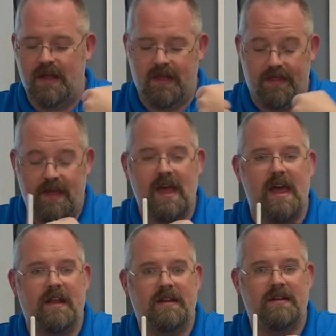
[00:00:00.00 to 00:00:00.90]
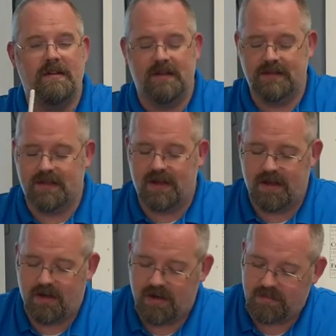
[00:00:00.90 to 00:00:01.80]
and that is an
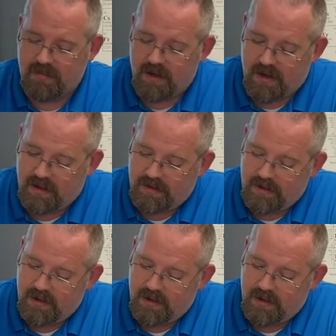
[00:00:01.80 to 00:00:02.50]
ionic bond.